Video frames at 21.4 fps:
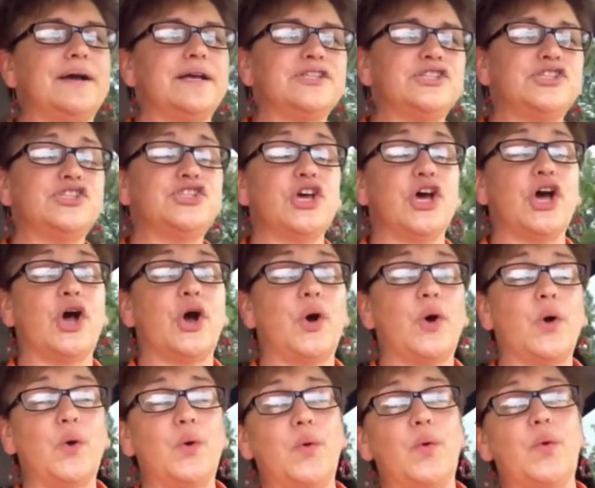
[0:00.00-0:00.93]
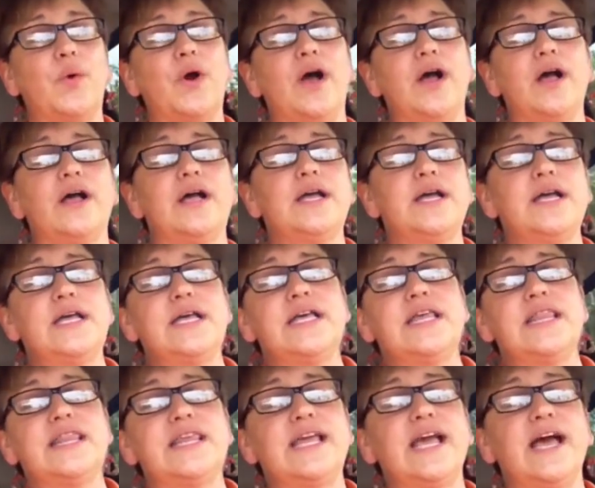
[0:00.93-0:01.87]
So
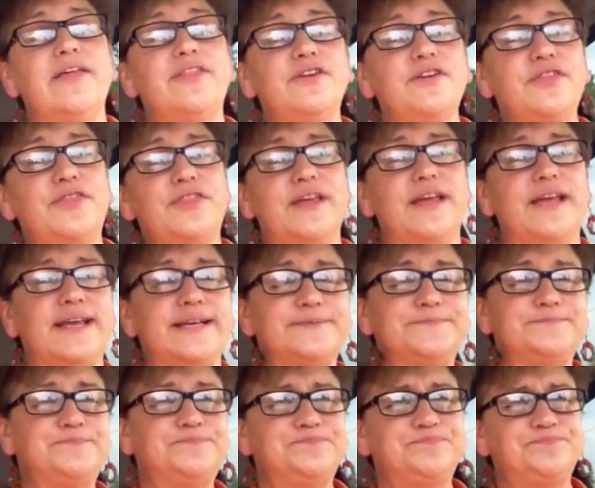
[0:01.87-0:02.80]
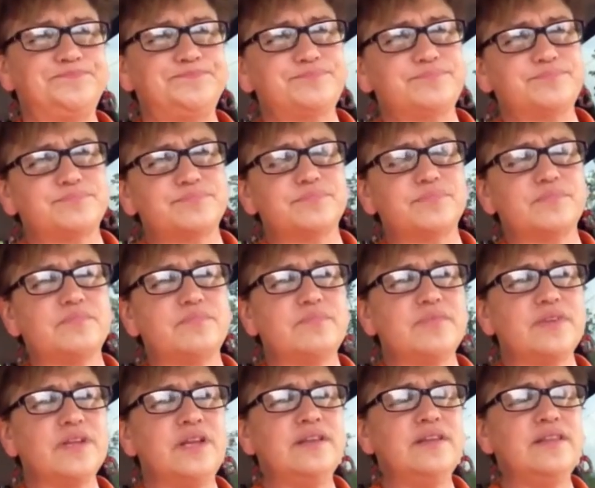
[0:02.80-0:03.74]
the other thing
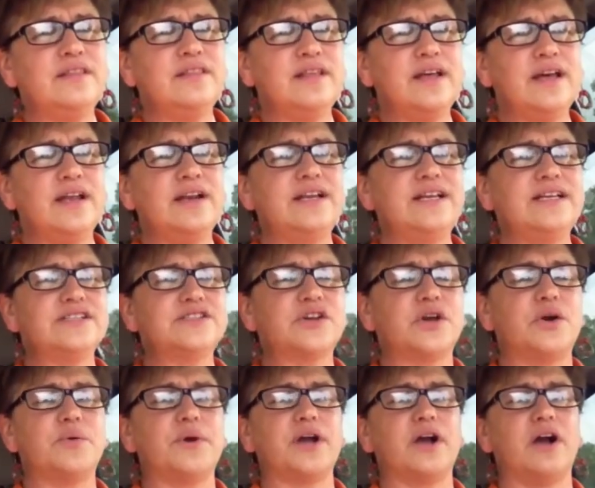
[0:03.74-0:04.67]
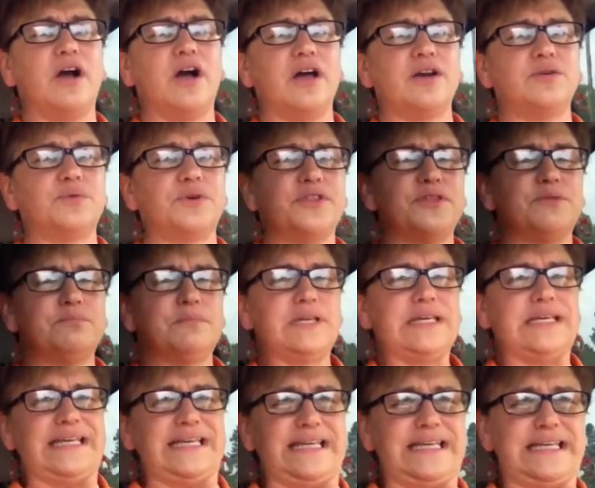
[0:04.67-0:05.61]
that is going on with
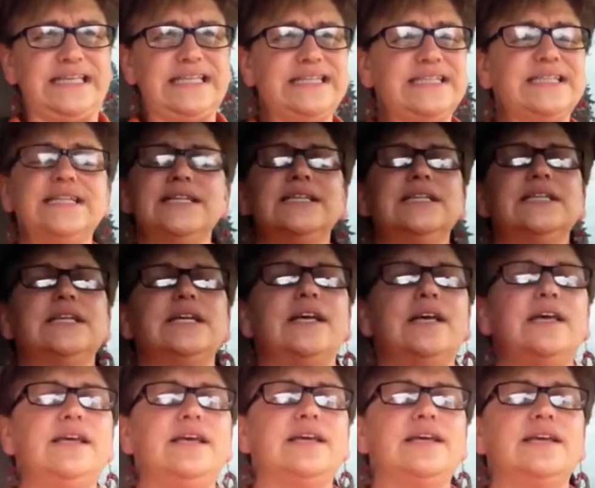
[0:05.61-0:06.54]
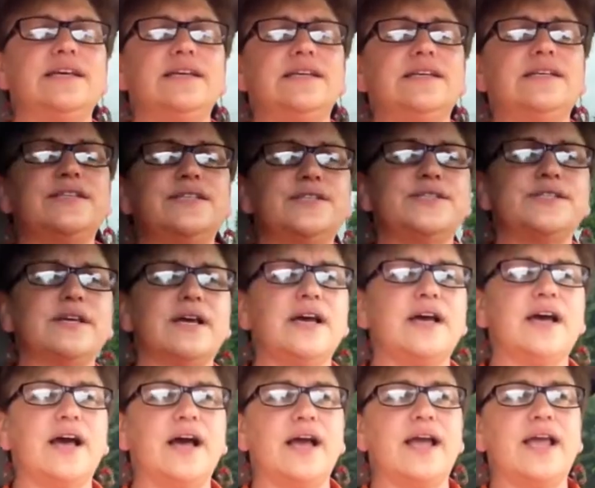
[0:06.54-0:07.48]
me is
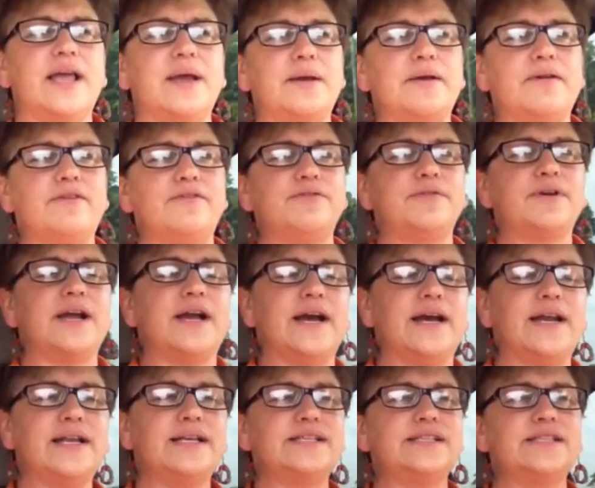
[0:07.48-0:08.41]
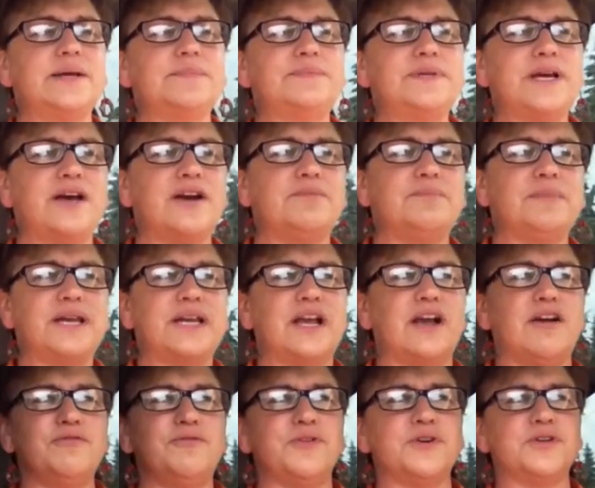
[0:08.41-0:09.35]
I've kind of stepped out of my
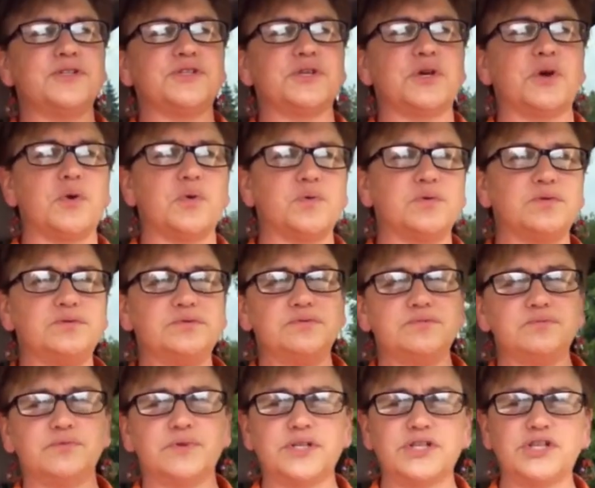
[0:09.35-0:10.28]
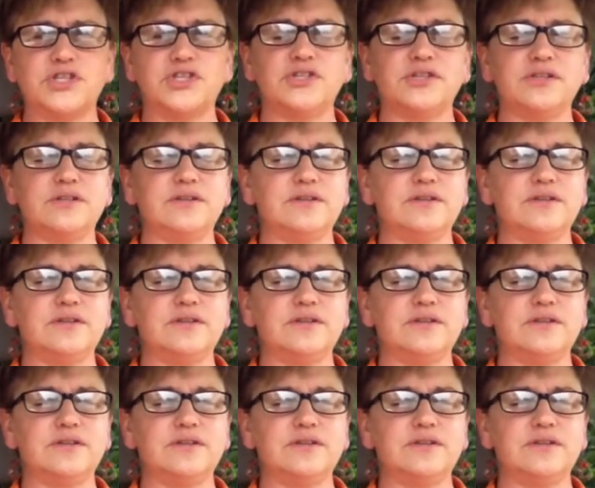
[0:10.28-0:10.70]
comfort zone, which,